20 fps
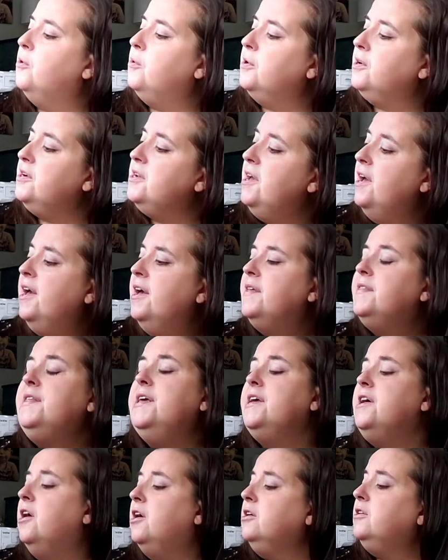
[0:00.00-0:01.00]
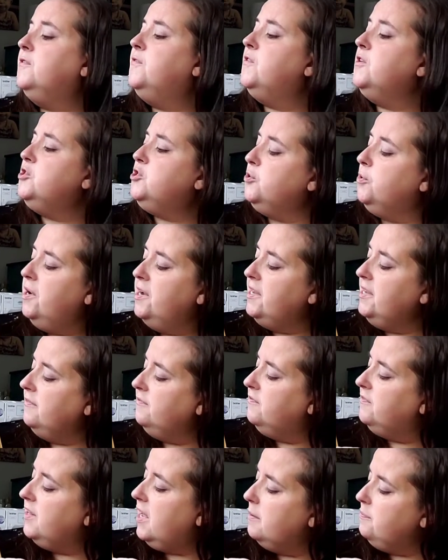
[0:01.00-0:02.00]
corn. They honk for joy
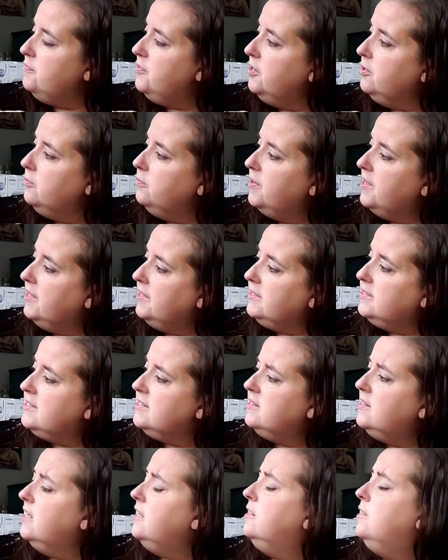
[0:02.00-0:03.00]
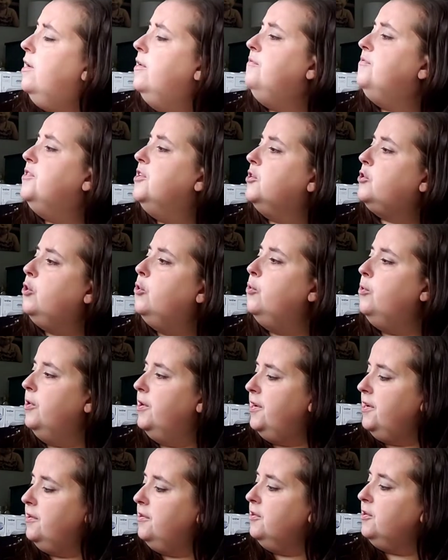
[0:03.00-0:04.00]
and flap their wings. They love the
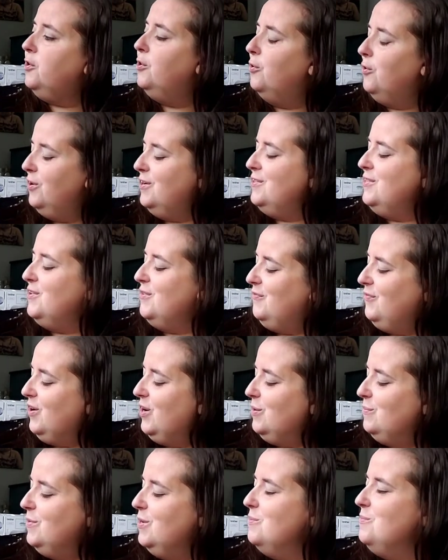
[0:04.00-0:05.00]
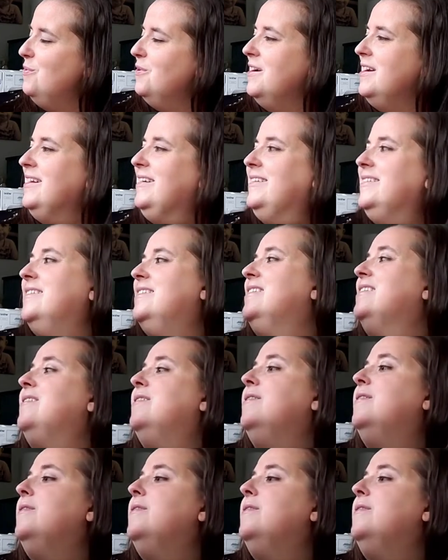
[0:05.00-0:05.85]
corn, corn the farmer brings.